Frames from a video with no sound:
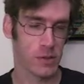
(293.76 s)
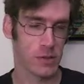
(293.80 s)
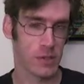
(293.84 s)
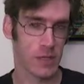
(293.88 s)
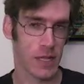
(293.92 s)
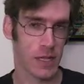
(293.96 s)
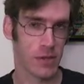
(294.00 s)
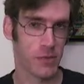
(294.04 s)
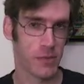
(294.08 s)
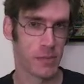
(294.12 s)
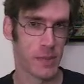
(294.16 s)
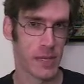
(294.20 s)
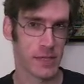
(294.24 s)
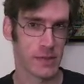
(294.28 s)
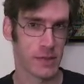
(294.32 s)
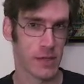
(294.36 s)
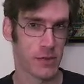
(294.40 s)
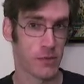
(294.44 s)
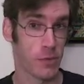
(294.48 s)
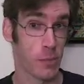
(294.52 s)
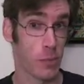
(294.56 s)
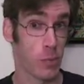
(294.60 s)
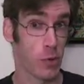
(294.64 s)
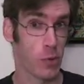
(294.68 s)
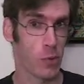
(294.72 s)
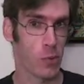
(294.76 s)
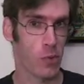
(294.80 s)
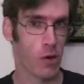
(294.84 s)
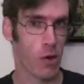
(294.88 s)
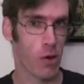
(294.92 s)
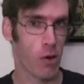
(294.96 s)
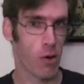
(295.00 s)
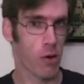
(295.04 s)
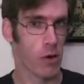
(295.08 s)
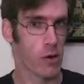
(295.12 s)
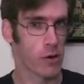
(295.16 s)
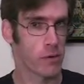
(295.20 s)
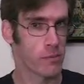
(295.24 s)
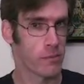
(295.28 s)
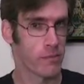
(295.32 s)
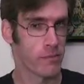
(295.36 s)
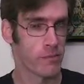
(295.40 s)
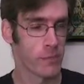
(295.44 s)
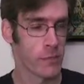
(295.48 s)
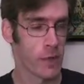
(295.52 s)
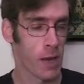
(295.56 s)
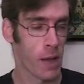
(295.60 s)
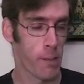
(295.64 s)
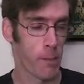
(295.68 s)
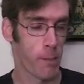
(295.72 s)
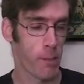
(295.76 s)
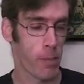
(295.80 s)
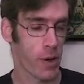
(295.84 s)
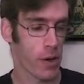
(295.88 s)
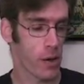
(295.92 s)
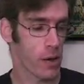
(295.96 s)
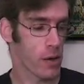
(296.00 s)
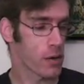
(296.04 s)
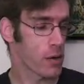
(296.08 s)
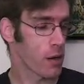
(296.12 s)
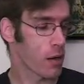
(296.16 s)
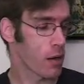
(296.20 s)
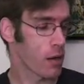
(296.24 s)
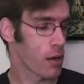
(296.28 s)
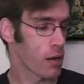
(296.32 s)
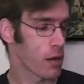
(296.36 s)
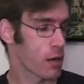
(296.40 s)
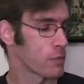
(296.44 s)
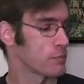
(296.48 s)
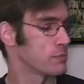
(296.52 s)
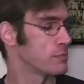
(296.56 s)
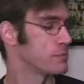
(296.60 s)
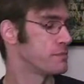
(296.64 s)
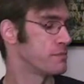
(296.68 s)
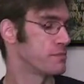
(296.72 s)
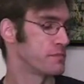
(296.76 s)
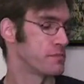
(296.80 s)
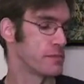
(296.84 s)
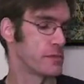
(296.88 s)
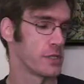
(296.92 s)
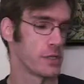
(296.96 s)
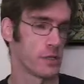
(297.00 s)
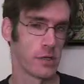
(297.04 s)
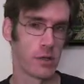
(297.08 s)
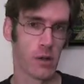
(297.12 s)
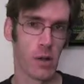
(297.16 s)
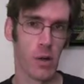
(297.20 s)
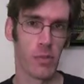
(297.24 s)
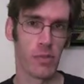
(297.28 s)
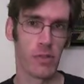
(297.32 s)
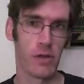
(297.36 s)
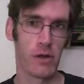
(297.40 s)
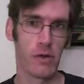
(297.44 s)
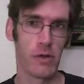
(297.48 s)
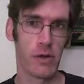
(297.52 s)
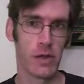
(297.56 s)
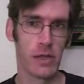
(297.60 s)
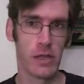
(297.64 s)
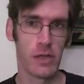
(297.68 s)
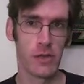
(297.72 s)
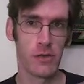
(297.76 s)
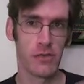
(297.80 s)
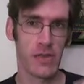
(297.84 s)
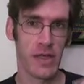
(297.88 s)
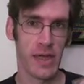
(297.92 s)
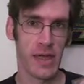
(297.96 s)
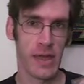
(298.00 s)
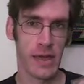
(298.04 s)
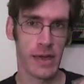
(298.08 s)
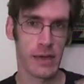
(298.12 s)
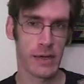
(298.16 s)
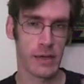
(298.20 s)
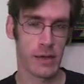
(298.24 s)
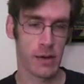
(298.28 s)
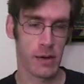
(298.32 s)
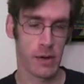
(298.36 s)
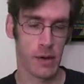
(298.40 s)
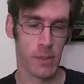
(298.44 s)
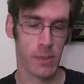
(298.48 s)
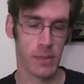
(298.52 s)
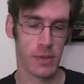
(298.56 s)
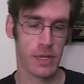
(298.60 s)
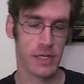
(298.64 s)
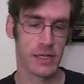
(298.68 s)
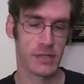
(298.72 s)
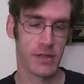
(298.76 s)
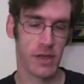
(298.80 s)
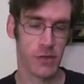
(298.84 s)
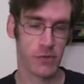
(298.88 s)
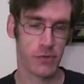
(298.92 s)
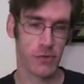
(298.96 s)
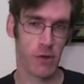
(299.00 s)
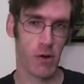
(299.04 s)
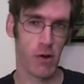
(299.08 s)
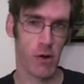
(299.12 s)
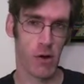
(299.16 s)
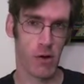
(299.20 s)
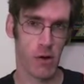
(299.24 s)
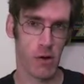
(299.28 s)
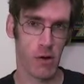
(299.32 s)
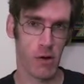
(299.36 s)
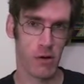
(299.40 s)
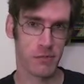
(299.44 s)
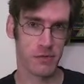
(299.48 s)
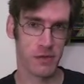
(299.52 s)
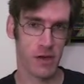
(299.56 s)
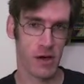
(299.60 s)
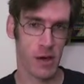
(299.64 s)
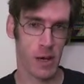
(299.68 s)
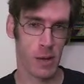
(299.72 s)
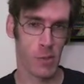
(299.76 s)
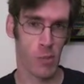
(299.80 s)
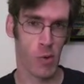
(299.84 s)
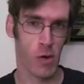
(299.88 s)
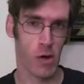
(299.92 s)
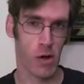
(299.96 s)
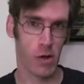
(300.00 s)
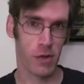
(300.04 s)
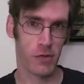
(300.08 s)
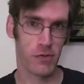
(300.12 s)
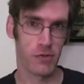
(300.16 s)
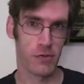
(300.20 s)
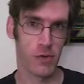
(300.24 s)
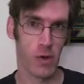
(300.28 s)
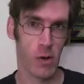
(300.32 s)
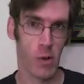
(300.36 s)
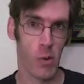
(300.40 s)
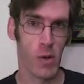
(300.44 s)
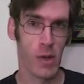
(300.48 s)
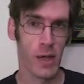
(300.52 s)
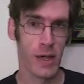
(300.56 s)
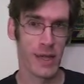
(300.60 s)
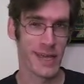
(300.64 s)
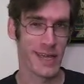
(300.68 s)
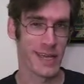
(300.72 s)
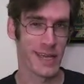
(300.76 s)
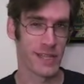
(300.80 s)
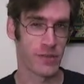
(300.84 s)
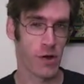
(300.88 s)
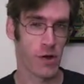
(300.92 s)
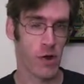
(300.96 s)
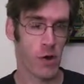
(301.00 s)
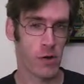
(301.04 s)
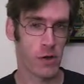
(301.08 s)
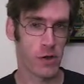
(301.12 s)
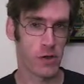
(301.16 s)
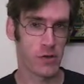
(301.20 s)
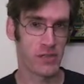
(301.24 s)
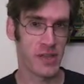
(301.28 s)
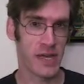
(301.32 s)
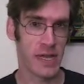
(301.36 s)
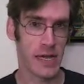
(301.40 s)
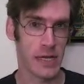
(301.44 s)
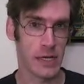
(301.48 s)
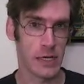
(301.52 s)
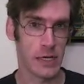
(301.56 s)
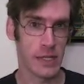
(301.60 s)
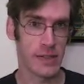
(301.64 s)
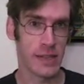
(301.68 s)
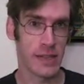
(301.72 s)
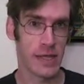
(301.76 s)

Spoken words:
let's make this a blue card, but there is a playtest card of Time Walk, so it's hard to say. Did